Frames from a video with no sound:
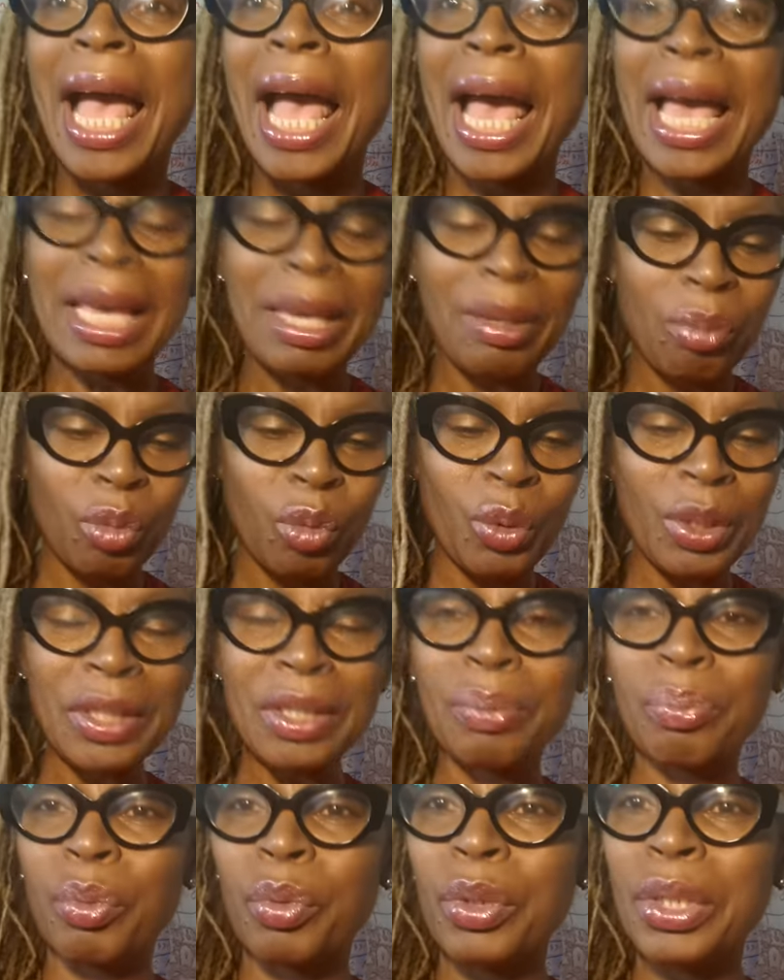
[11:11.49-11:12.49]
I am
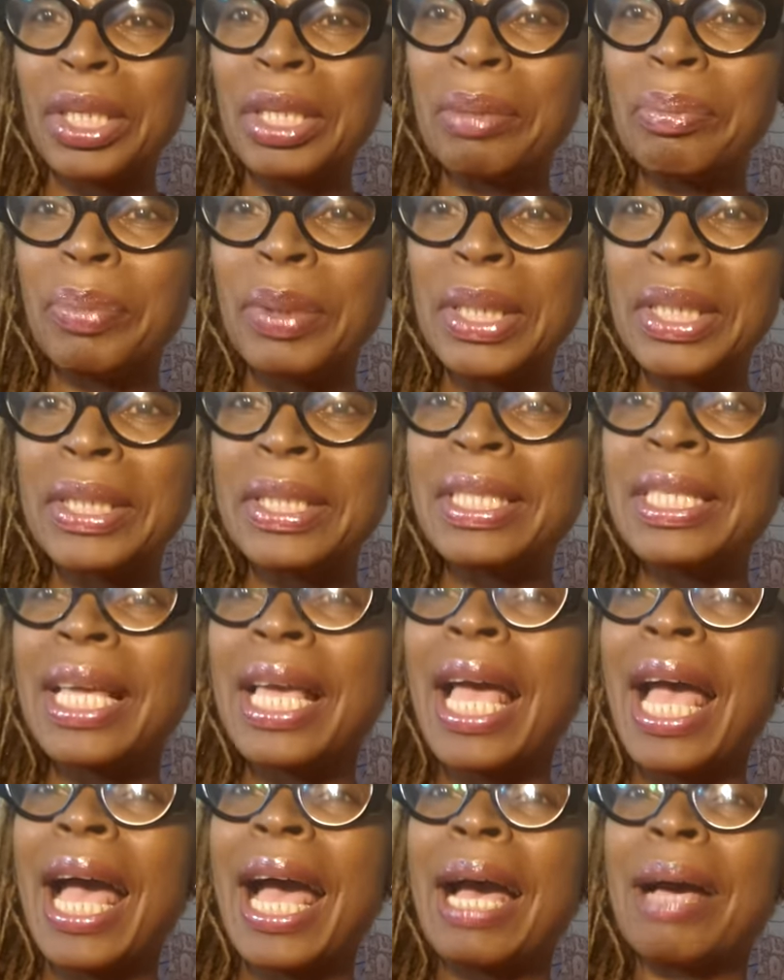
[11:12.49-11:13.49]
whispering a bit.
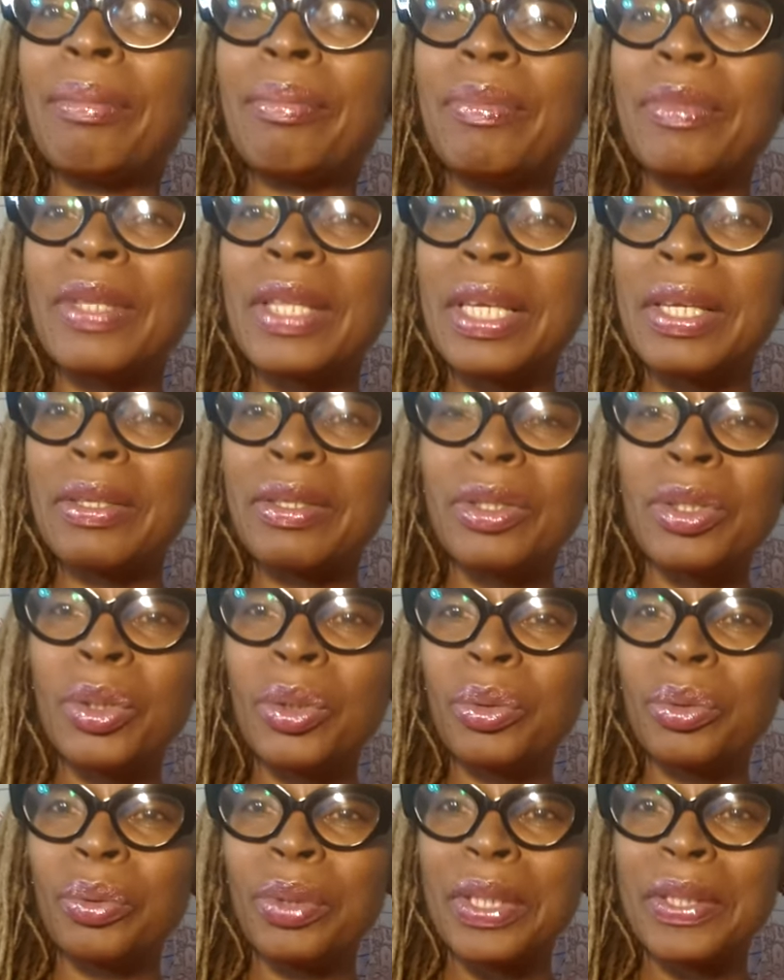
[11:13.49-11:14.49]
There are
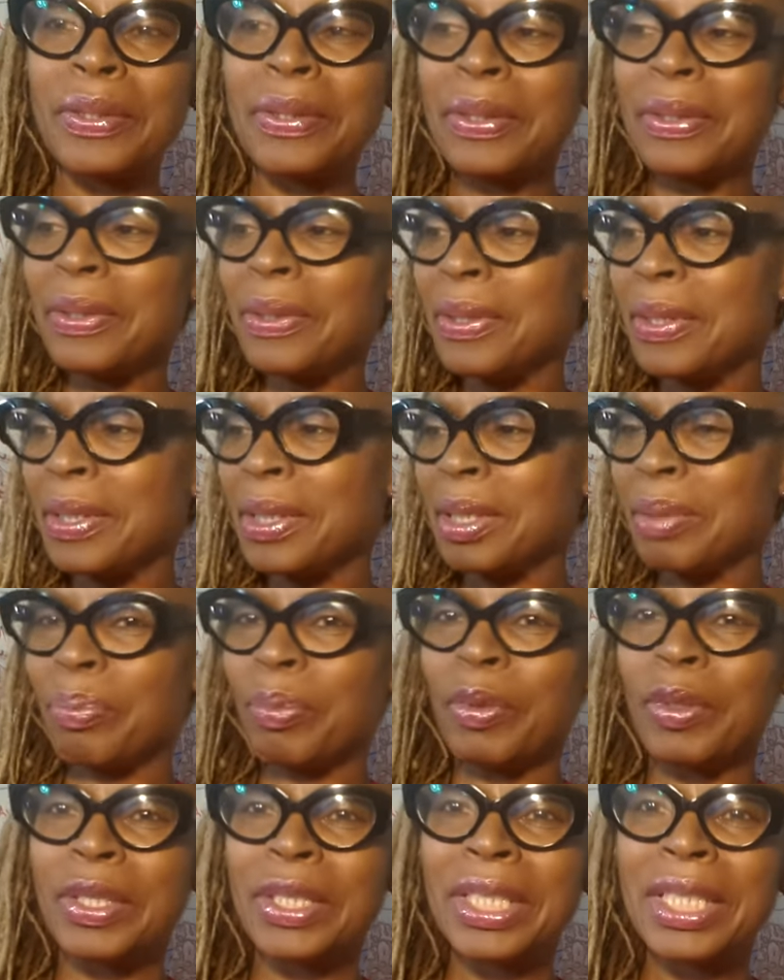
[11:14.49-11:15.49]
2 reasons. It's
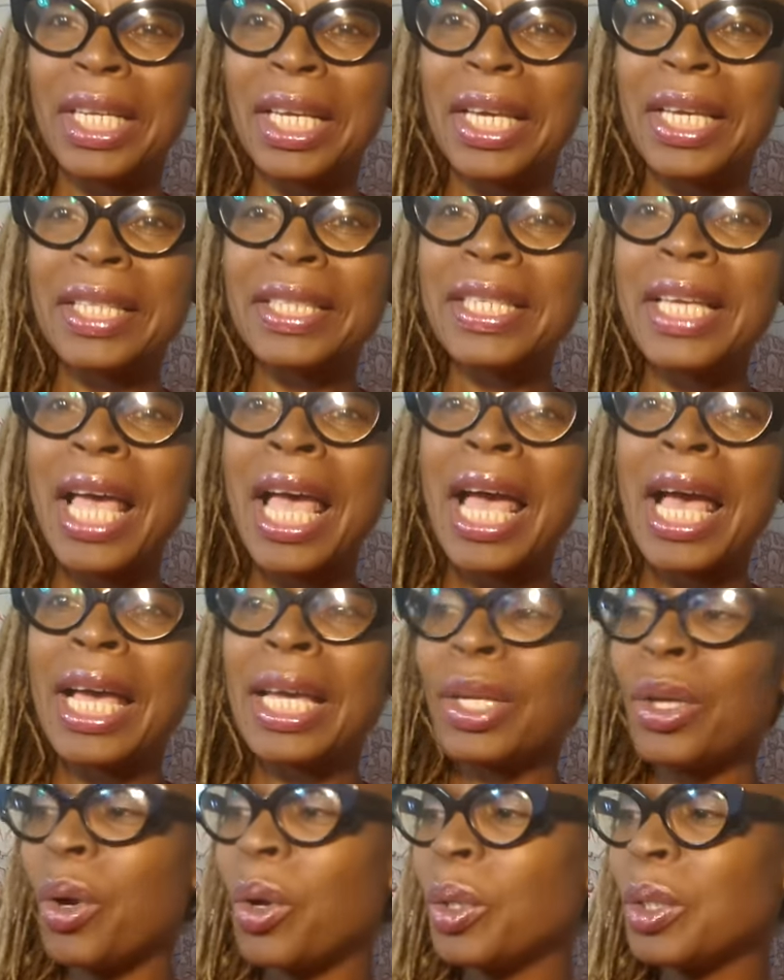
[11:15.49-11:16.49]
pretty late,
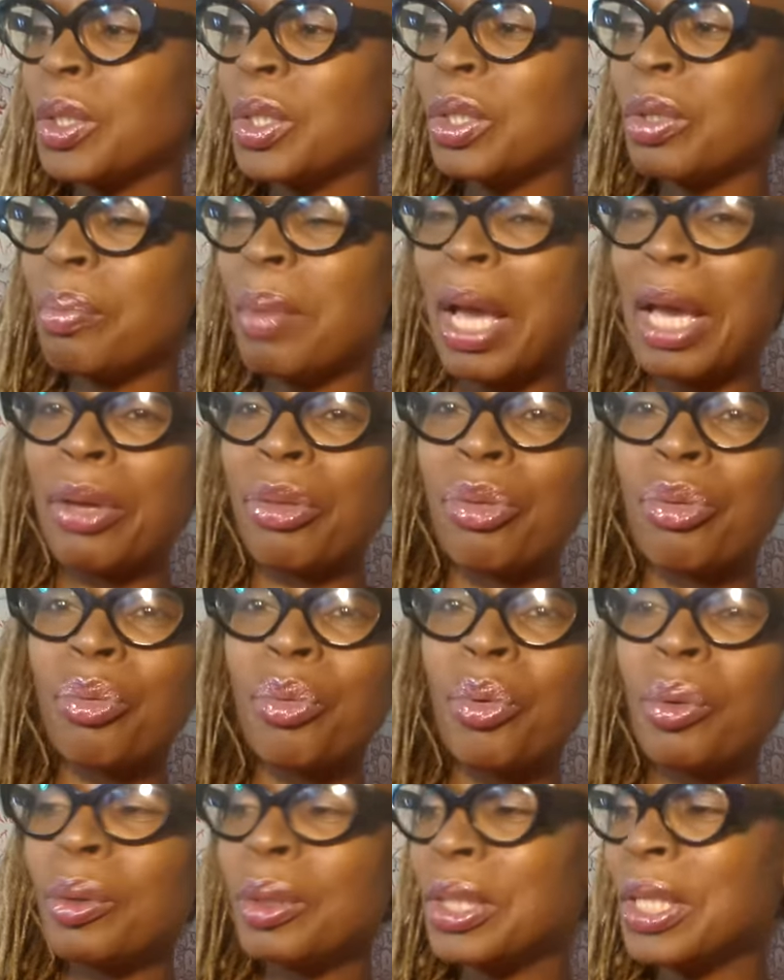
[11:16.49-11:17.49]
and also my
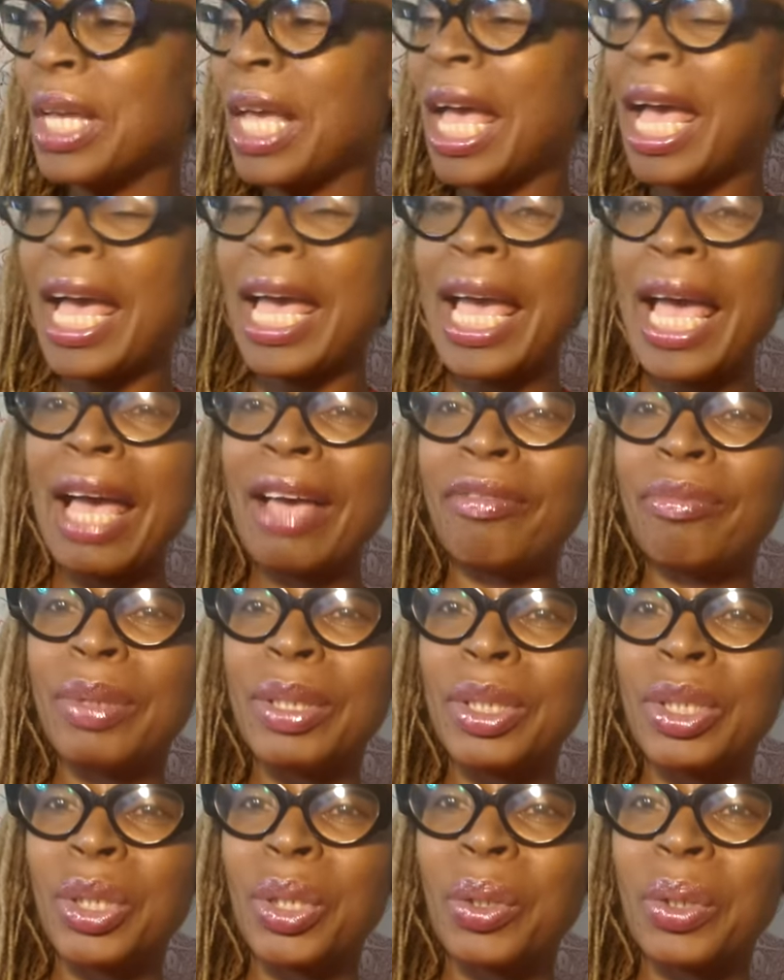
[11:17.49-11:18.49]
throat. I have
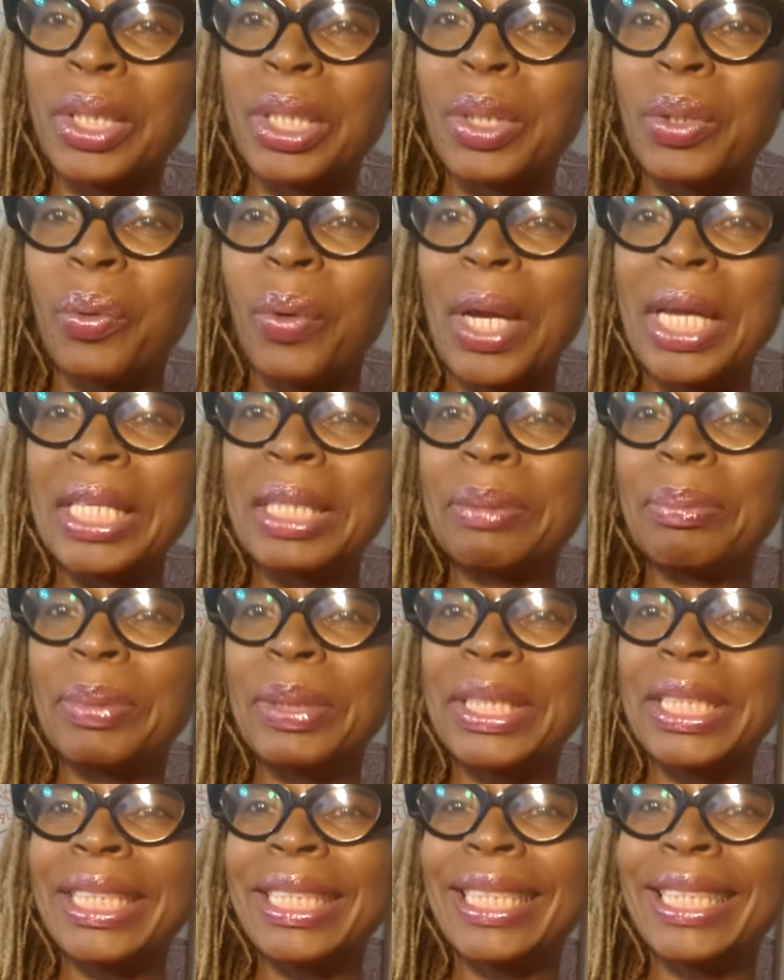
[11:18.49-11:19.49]
been talking quite a
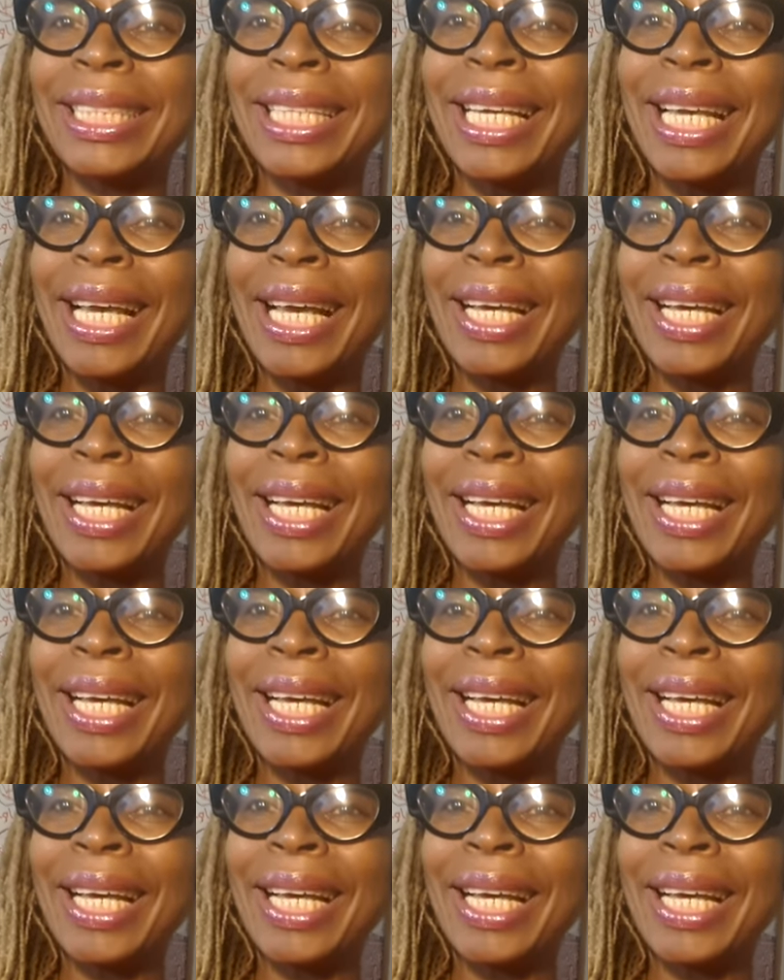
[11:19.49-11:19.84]
bit.